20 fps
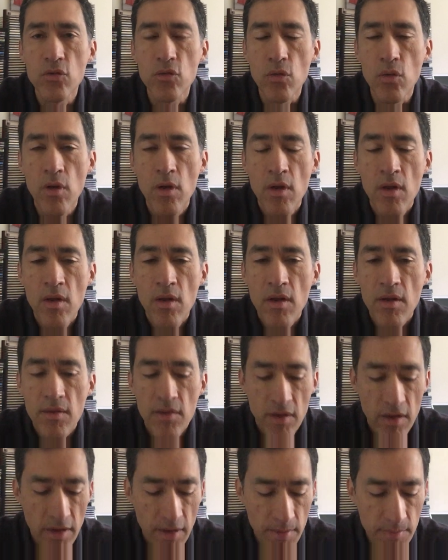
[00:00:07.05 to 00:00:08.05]
to
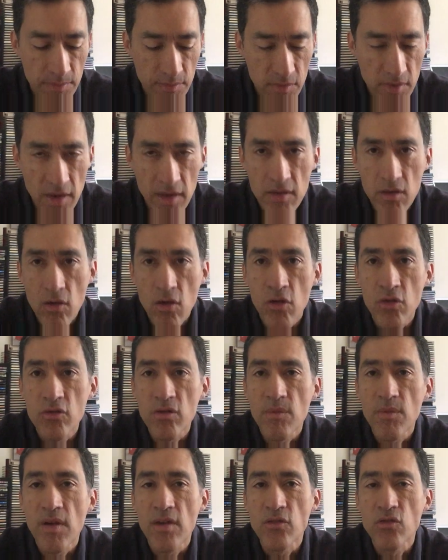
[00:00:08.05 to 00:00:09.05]
that
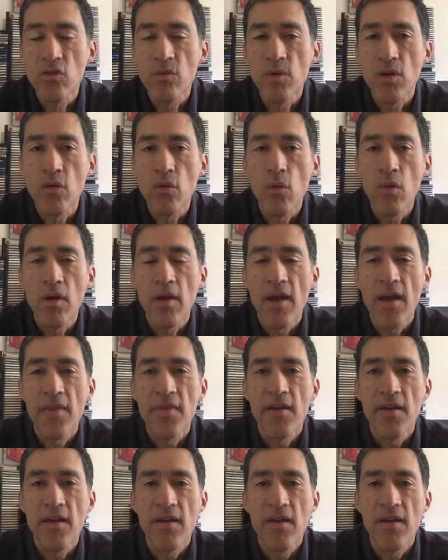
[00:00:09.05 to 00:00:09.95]
awesome and super cool guy.